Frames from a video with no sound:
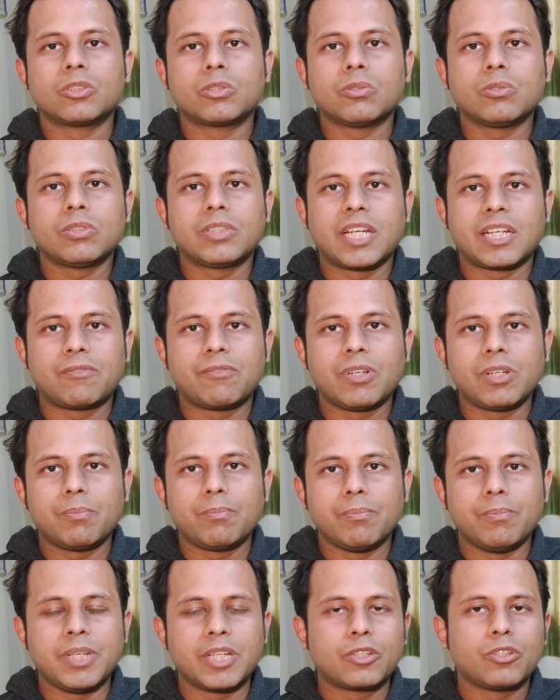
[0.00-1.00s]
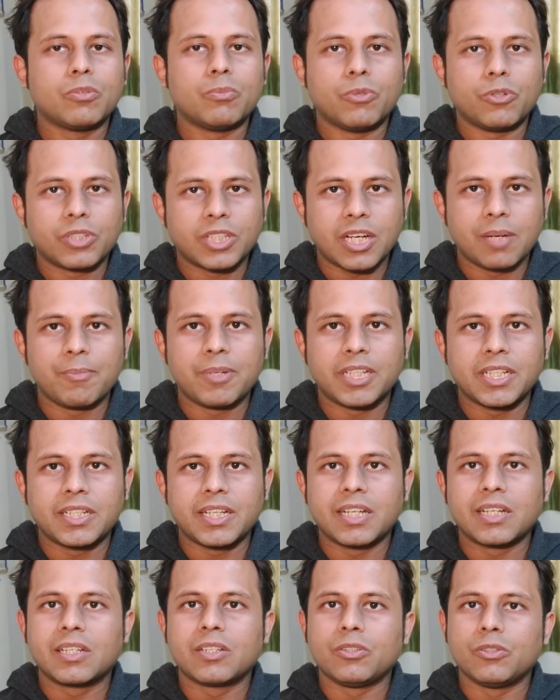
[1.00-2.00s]
So that will make you more
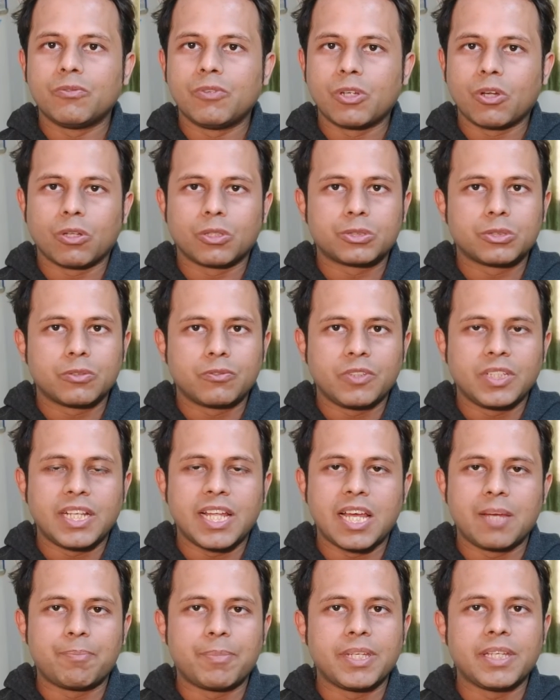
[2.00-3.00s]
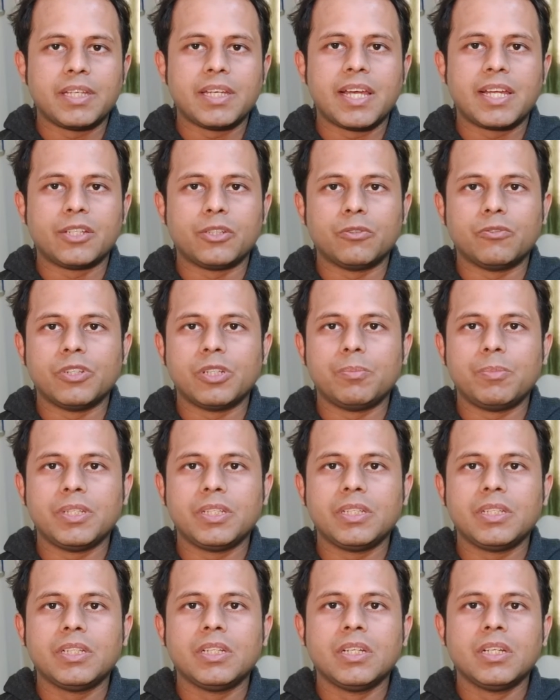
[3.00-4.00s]
committed, and you will also feel happy and you will
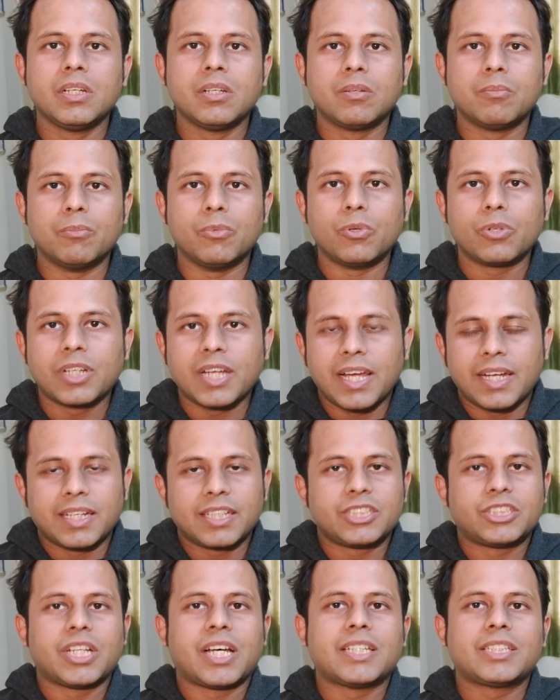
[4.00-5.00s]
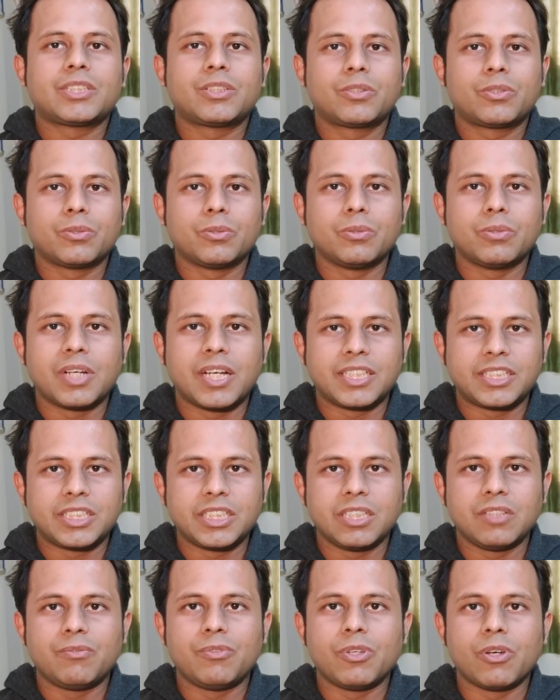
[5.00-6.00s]
be more energized to
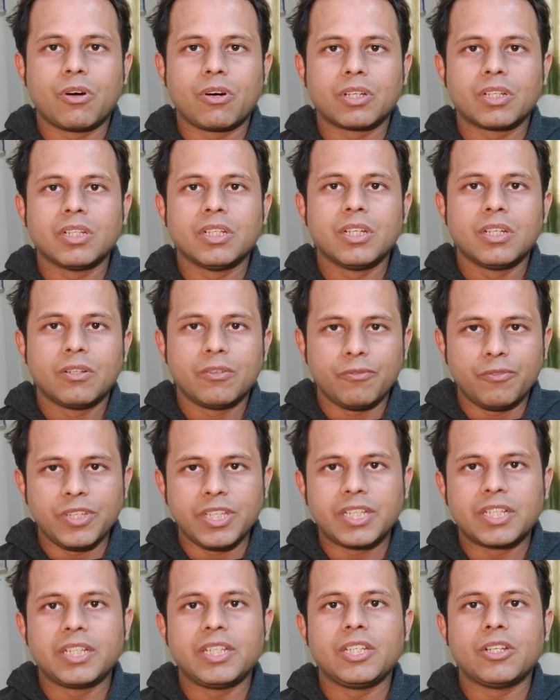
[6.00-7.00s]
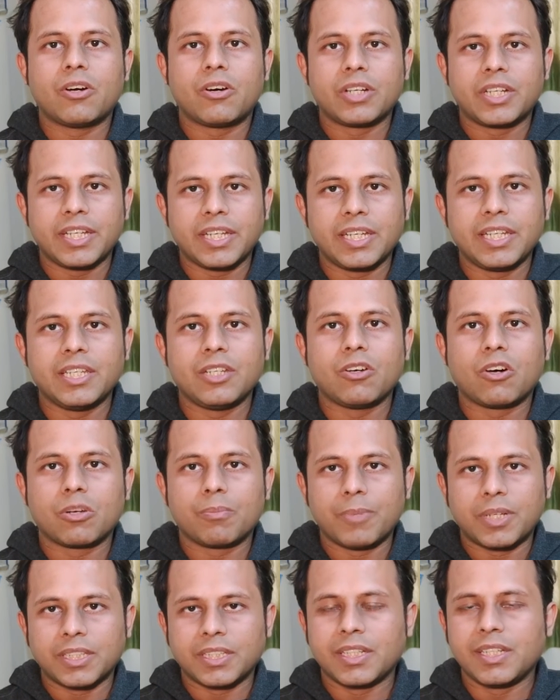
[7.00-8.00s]
achieve your weekly or daily or
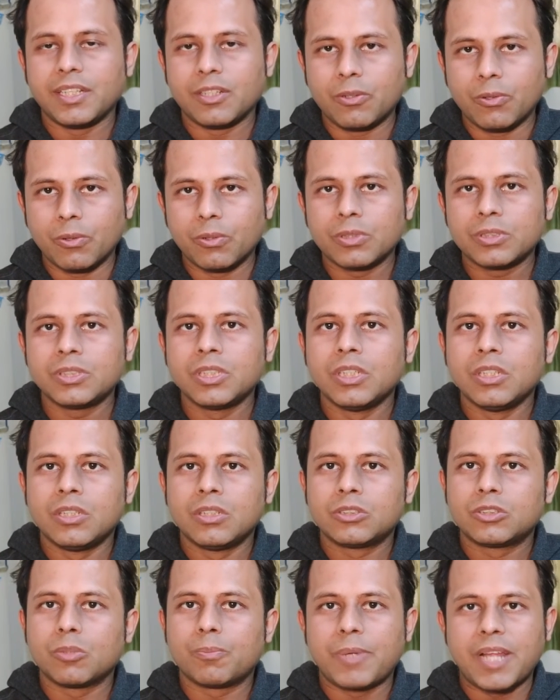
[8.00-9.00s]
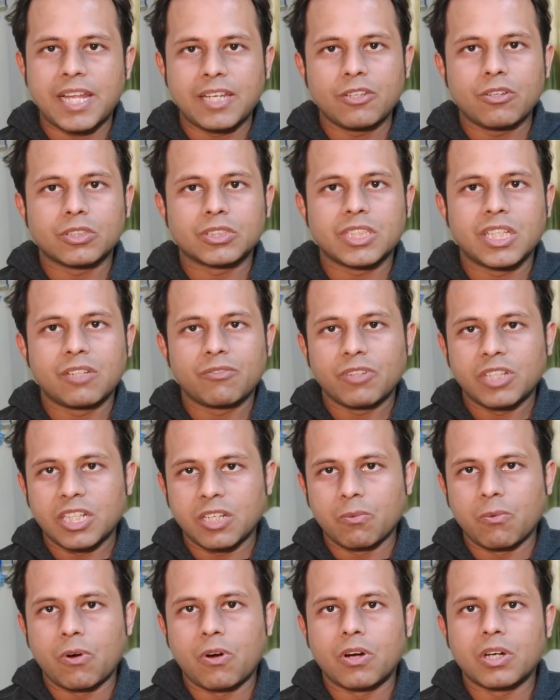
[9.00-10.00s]
monthly goals. So plan yourself a
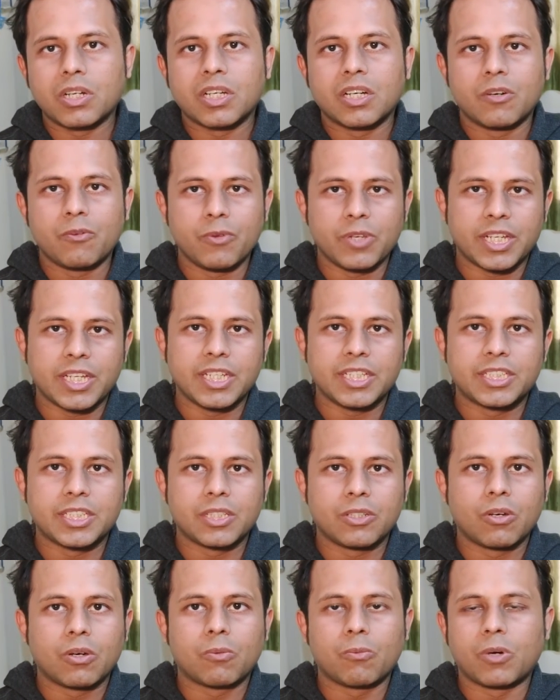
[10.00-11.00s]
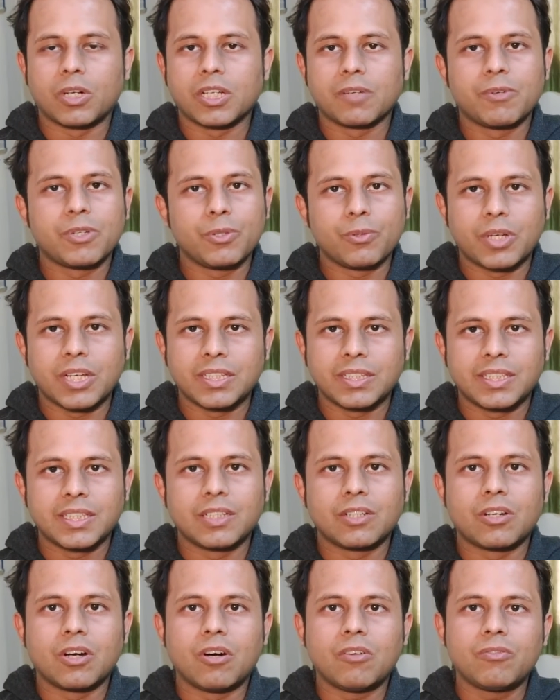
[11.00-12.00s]
reward, a vacation, or whatever you can think